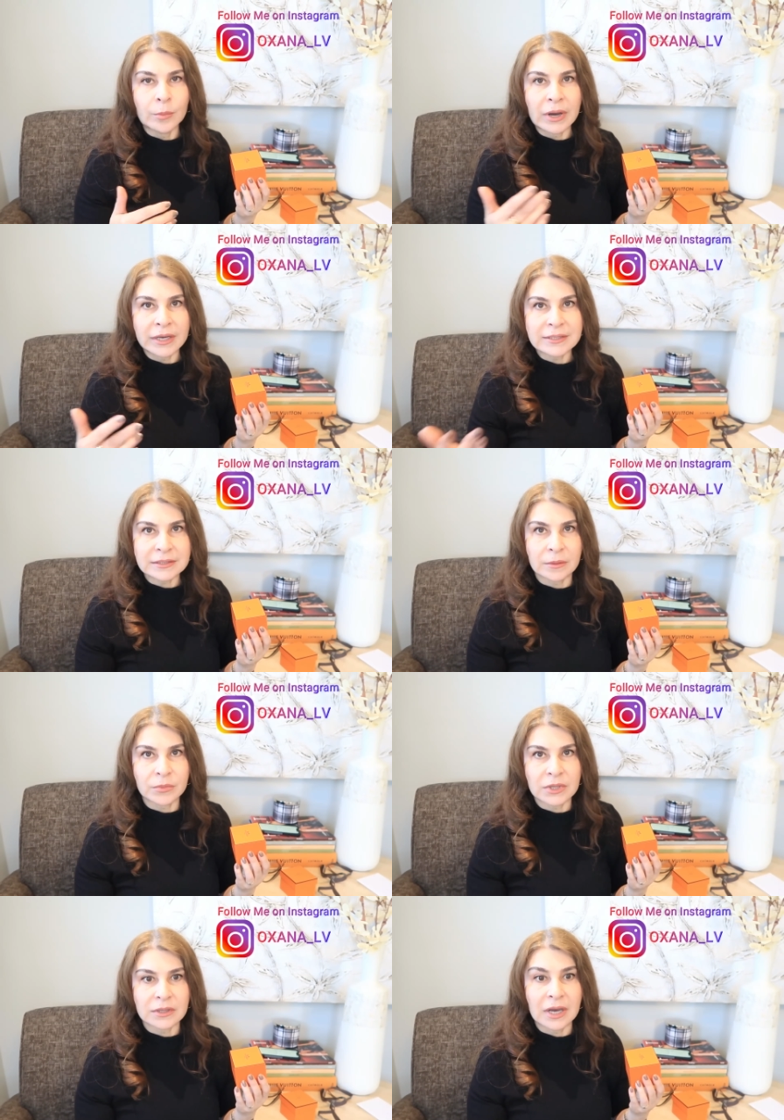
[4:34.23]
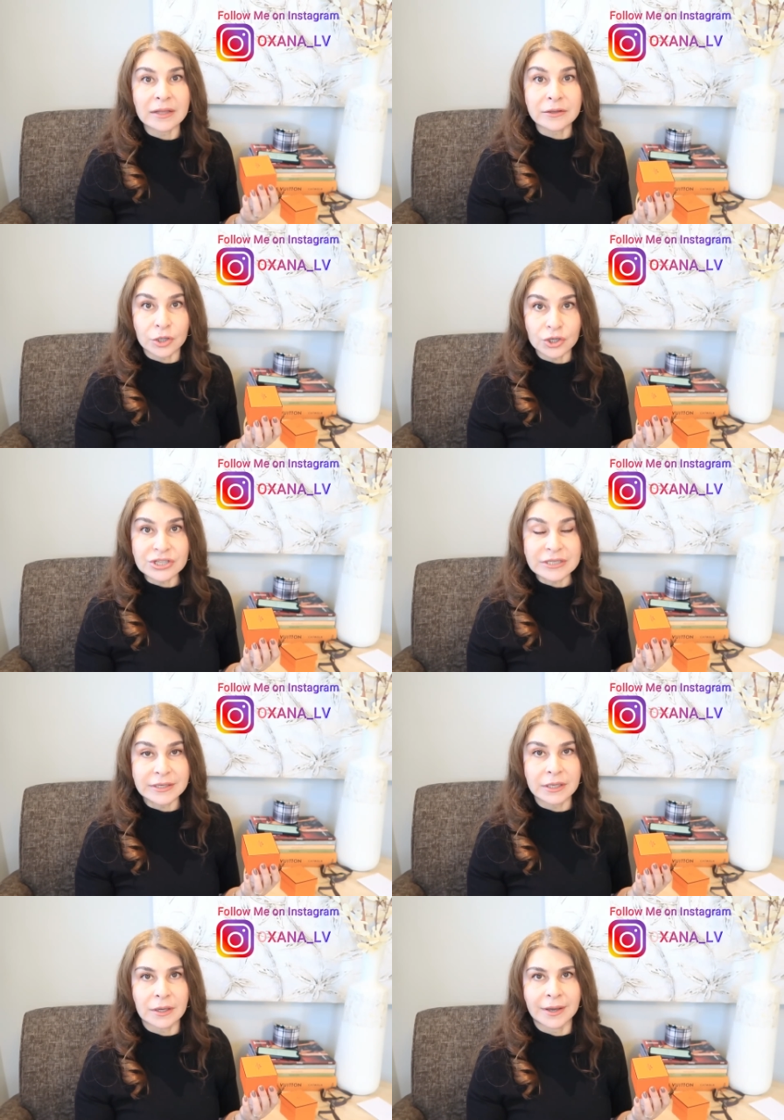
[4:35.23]
buying something at
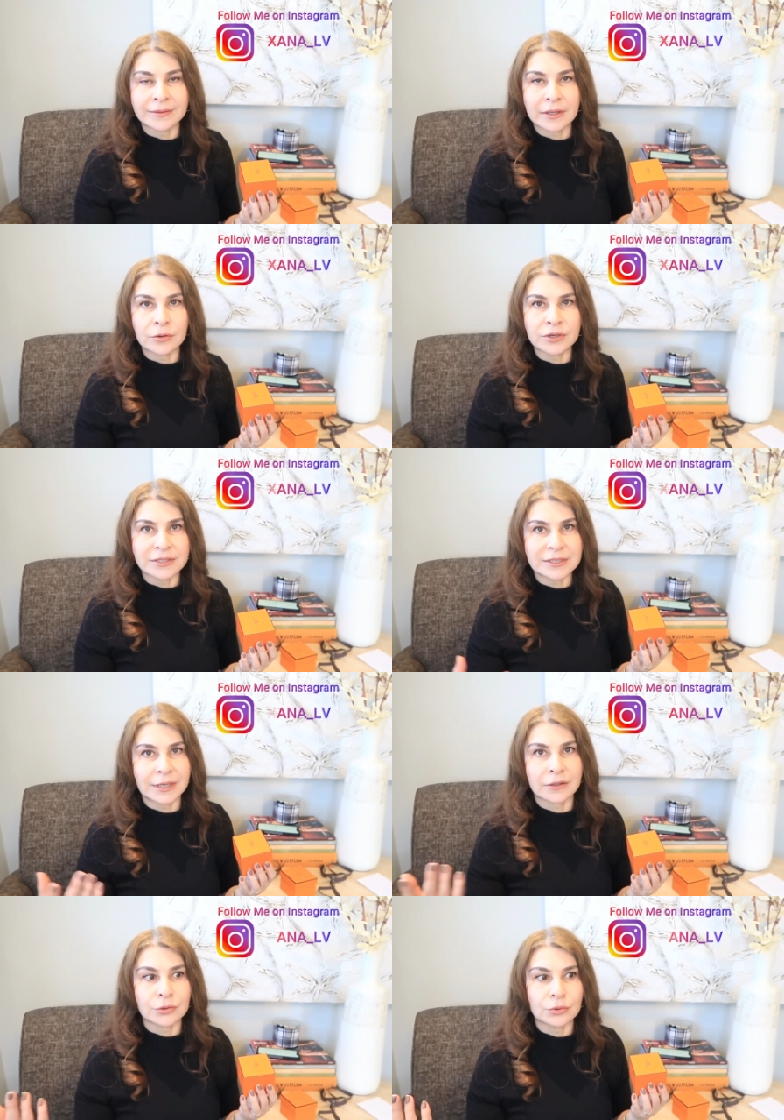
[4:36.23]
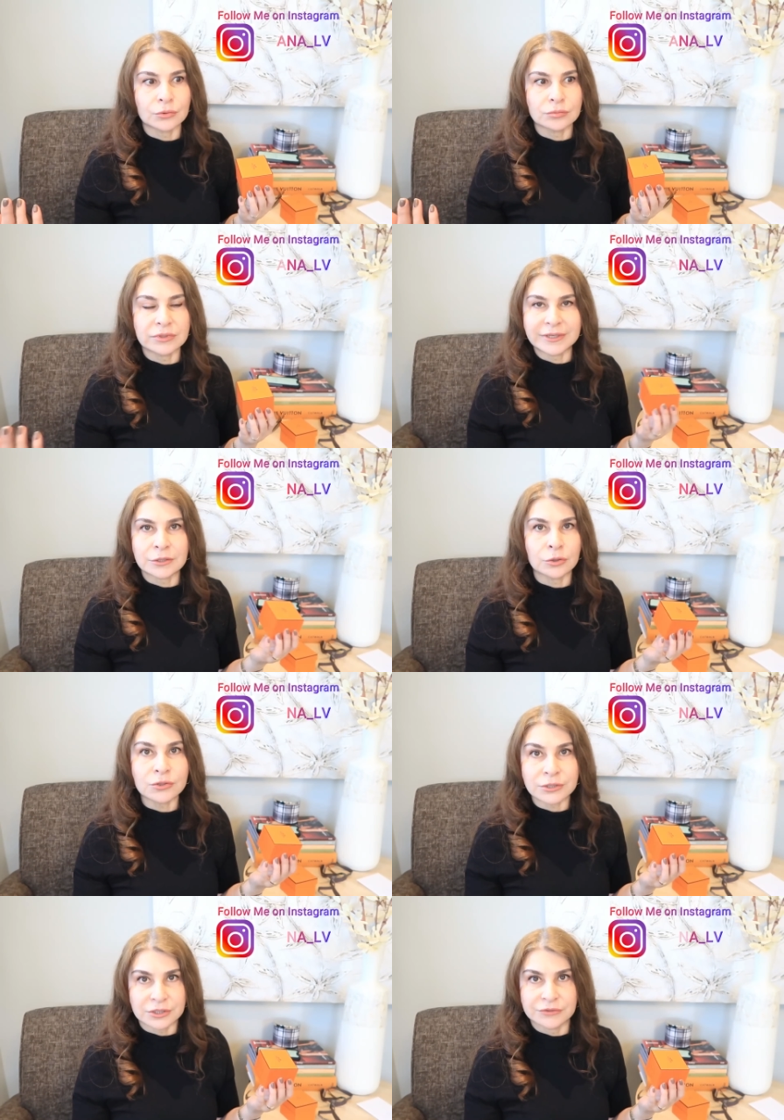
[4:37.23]
Cartier and they're gonna tell you there is no
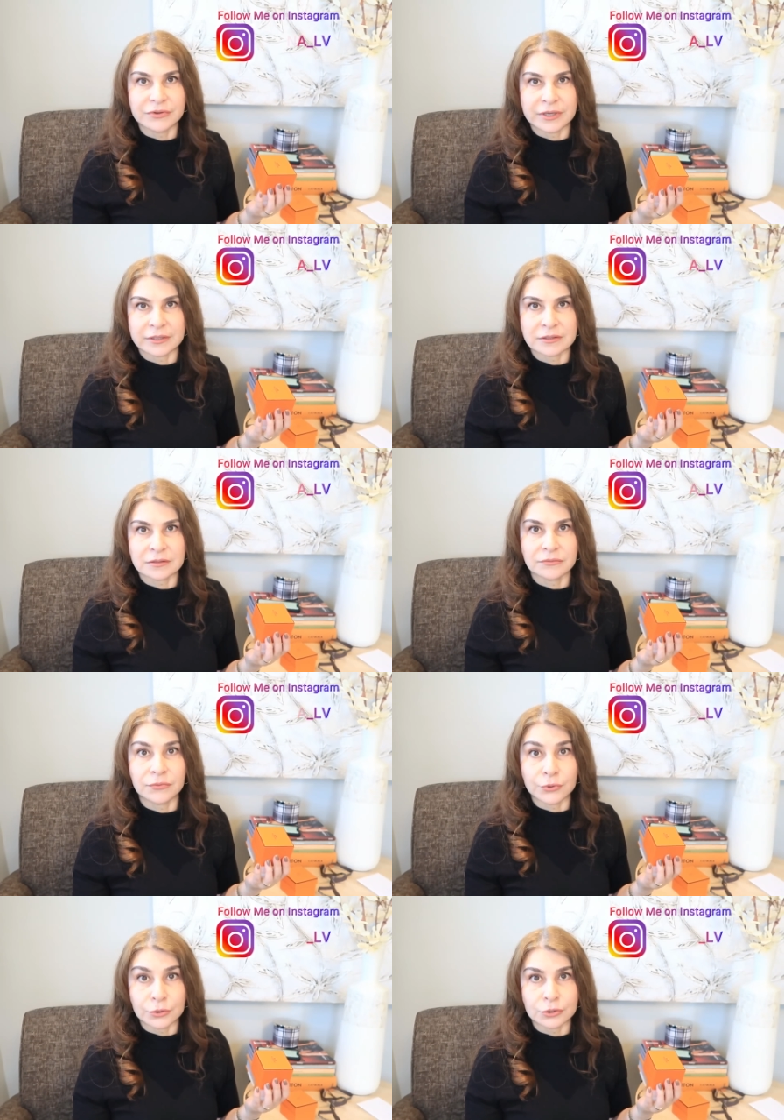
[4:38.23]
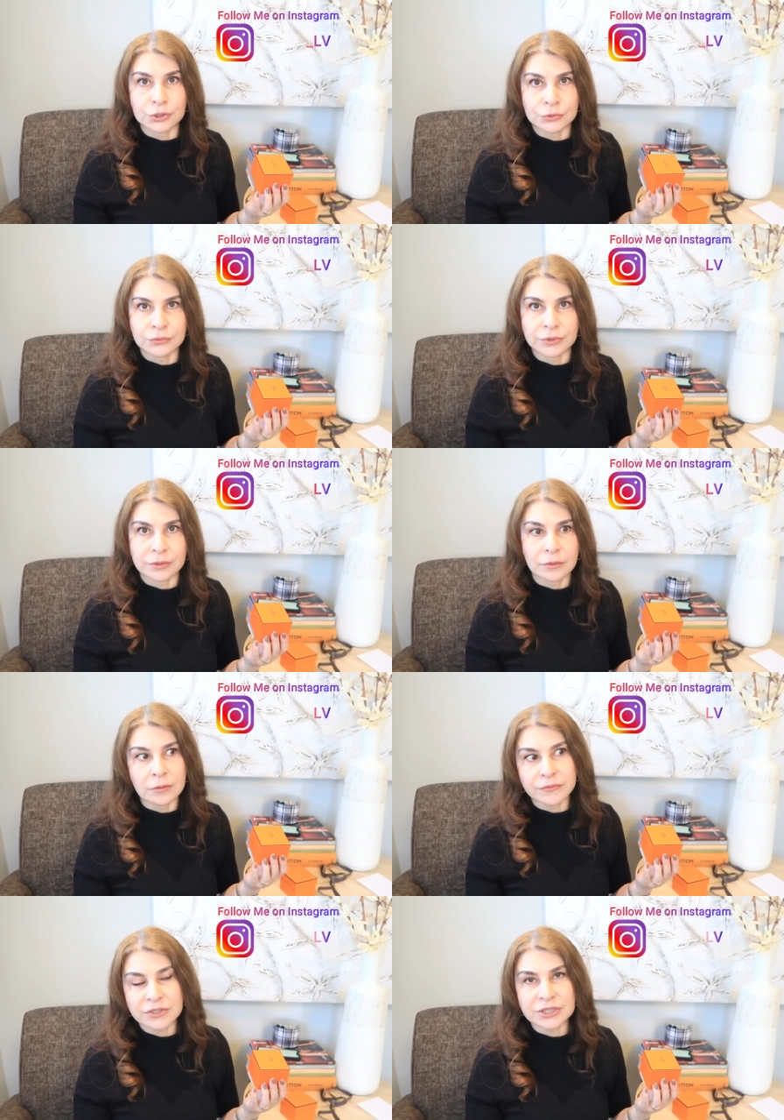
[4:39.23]
certificates for your jewelry,
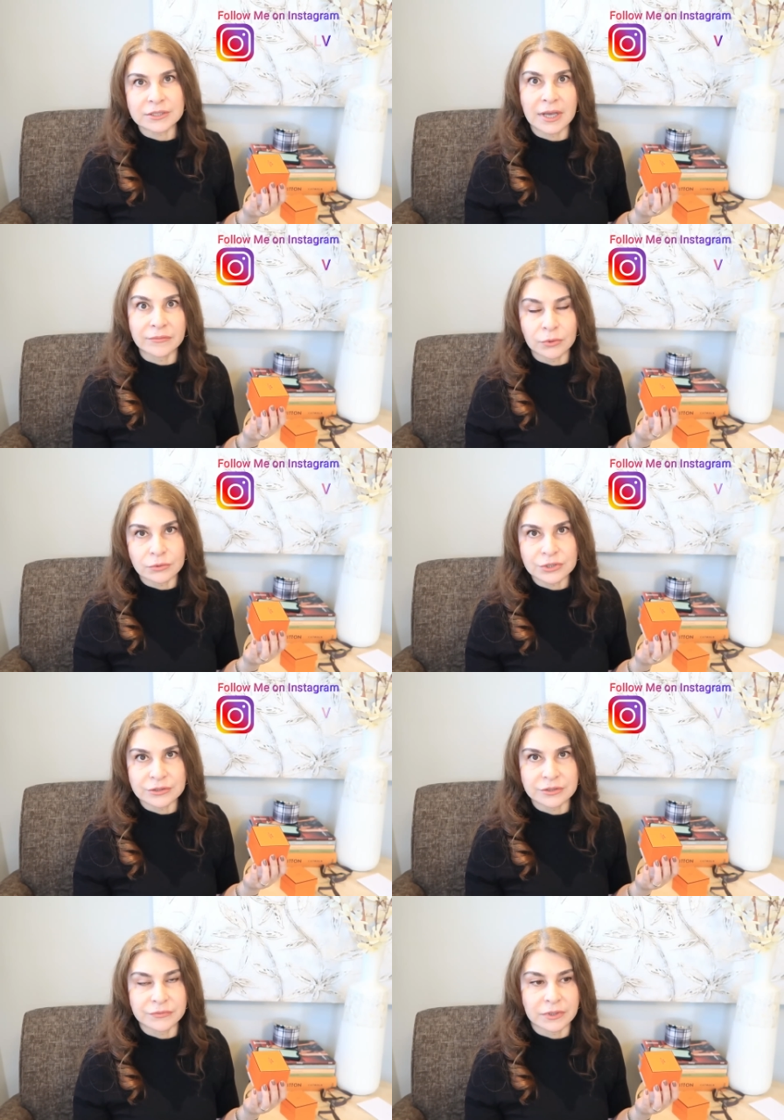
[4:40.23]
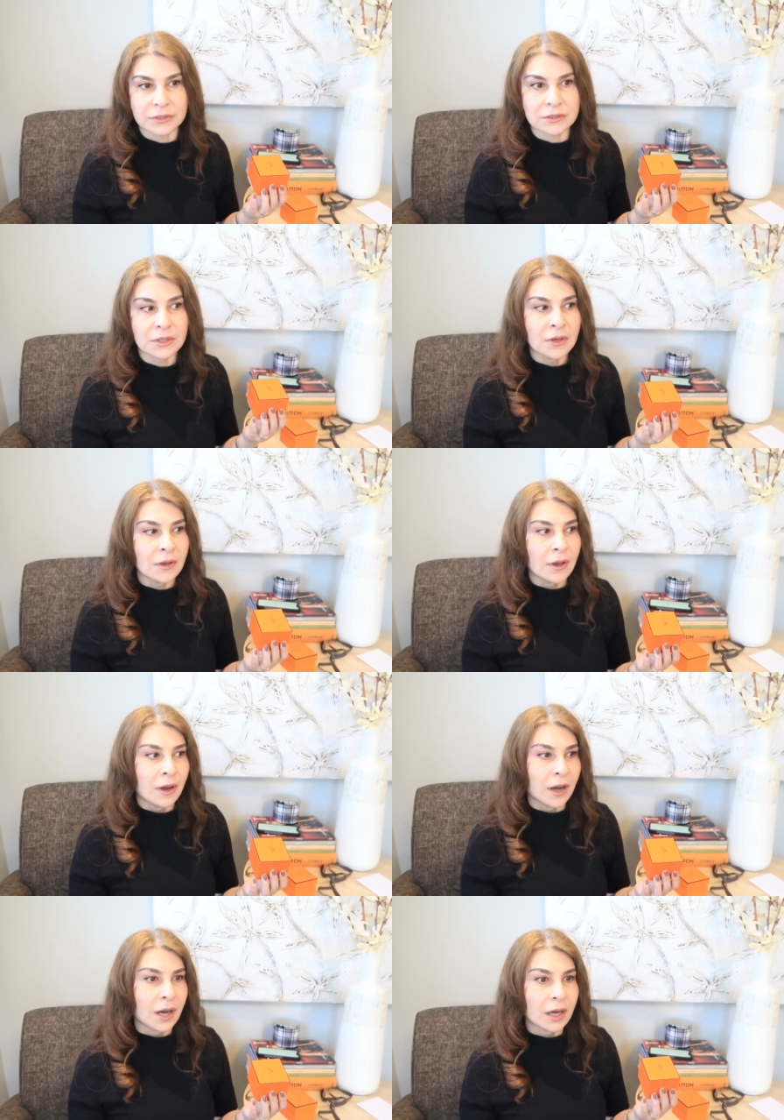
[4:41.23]
or we just have no certificates?
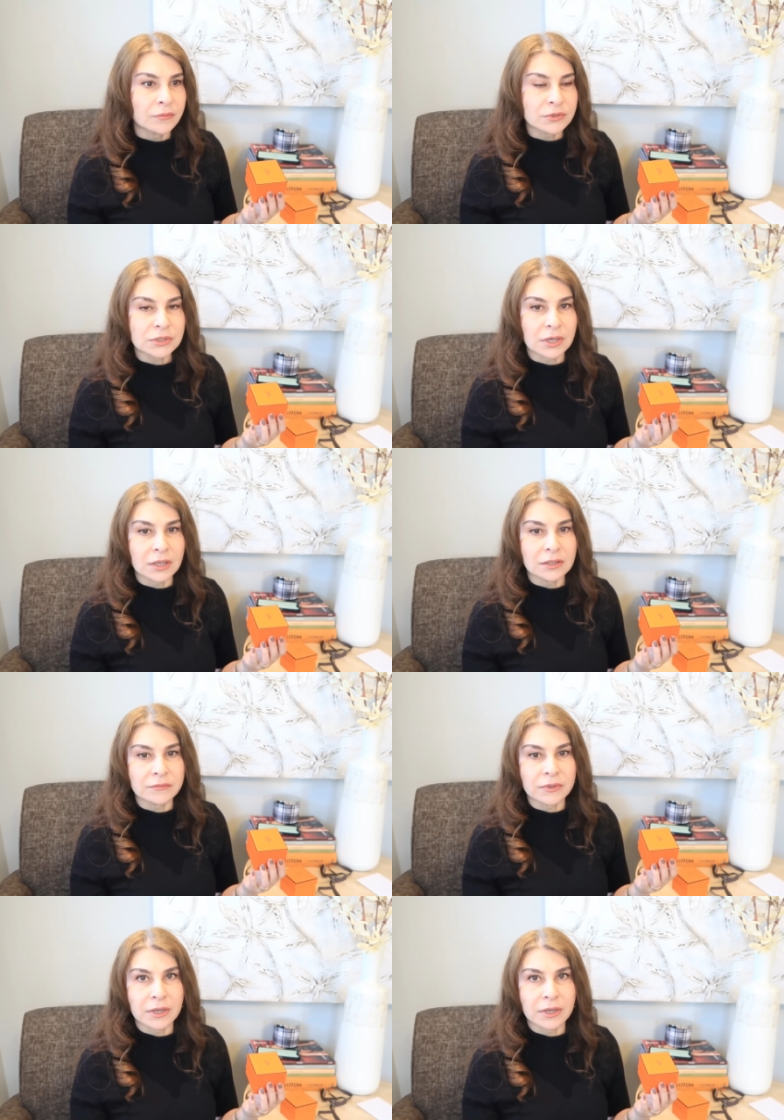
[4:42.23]
I was kind of